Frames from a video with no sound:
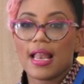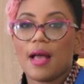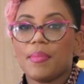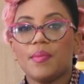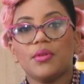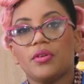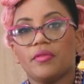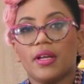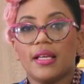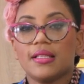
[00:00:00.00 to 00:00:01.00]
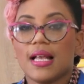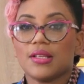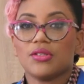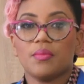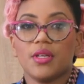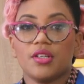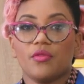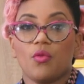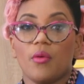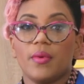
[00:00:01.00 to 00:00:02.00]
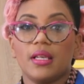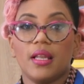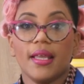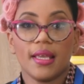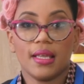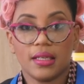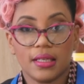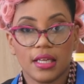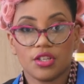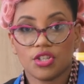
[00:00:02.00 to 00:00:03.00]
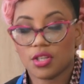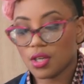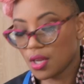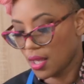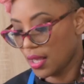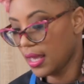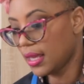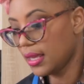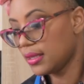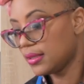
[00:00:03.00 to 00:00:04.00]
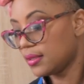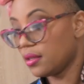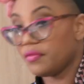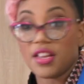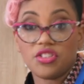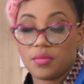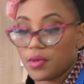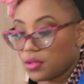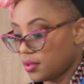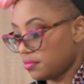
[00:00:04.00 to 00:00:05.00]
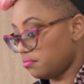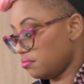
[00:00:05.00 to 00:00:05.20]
that people don't realize that so much of what we like in a dish is vegetables